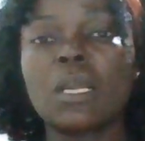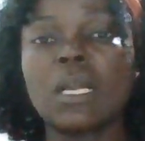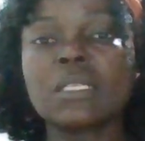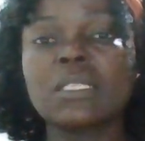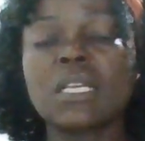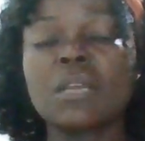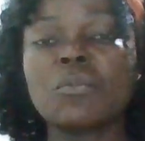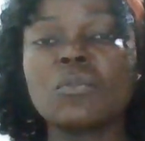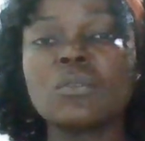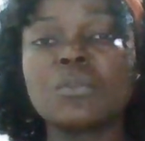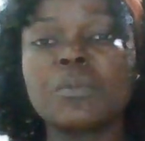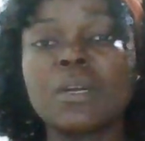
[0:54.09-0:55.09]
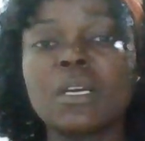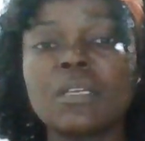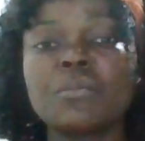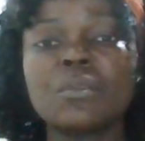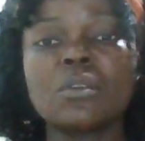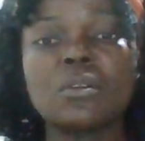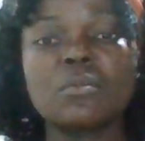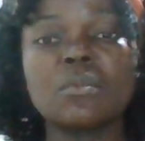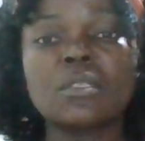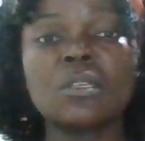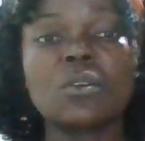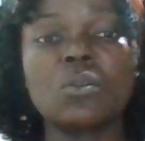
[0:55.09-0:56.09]
As time goes by, it
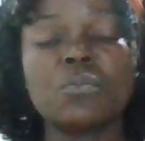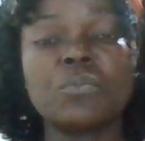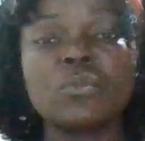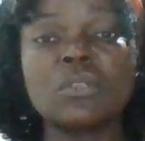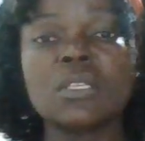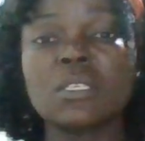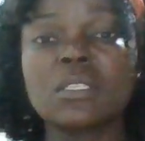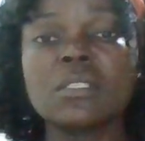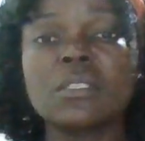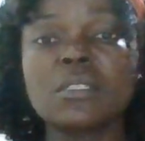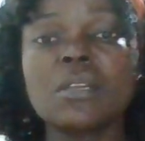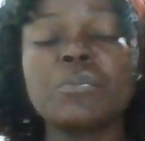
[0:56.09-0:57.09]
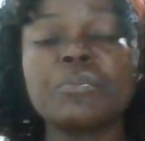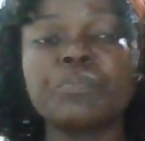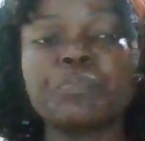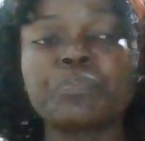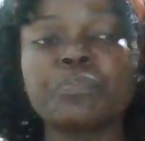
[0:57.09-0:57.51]
becomes a computer system.